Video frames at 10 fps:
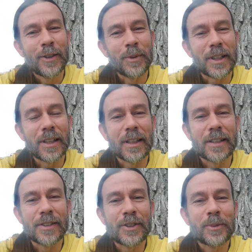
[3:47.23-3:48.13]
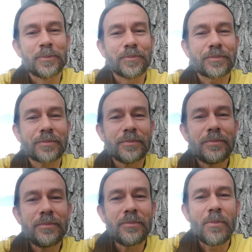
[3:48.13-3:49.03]
because
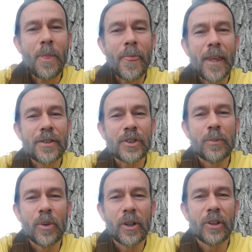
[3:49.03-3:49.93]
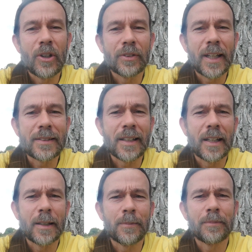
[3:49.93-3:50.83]
somewhere along that
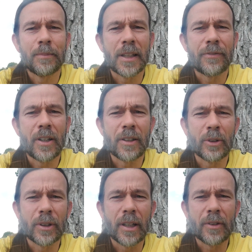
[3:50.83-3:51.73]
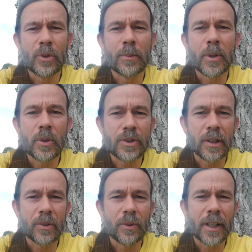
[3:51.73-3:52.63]
time, my father got into a
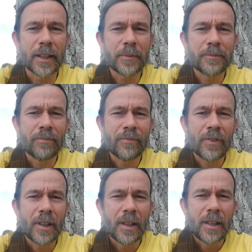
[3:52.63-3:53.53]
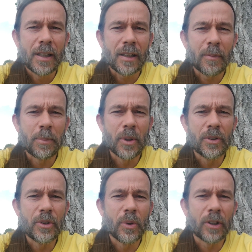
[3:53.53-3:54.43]
motorcycle wreck got put
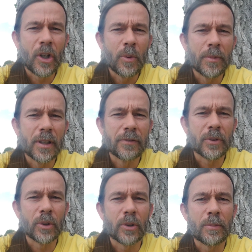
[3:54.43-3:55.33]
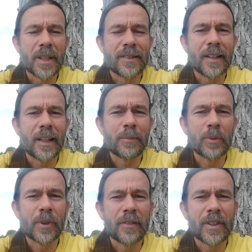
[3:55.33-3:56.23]
into a coma for a little bit of time
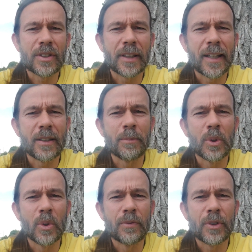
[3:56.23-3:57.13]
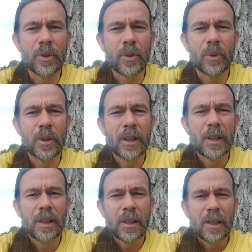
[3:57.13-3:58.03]
and we eventually had to move to
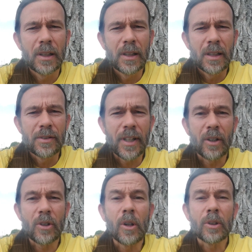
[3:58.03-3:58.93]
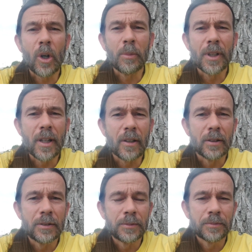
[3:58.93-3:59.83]
a town called Carbondale.